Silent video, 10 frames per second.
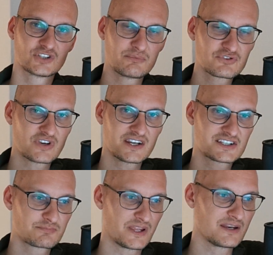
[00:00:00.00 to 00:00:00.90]
let me try and
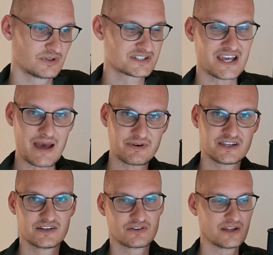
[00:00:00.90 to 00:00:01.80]
explain what's happening
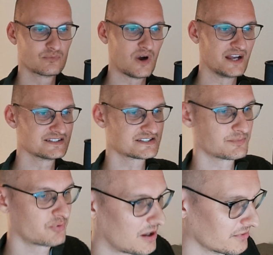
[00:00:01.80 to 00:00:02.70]
here and why this is a
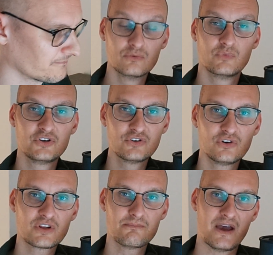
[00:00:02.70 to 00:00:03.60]
problem. When you
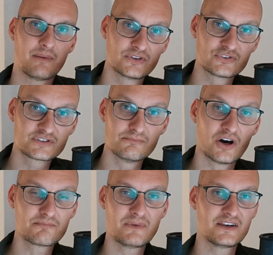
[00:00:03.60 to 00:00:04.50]
load a map, there is a
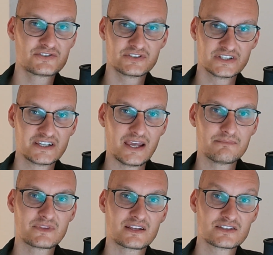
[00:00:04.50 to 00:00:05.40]
mod manager in the game
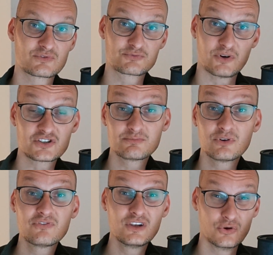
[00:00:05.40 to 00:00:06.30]
that is responsible
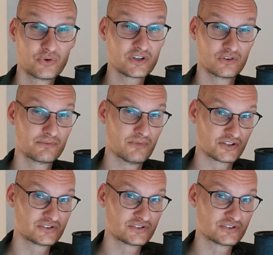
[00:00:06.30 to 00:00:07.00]
for loading all the mods you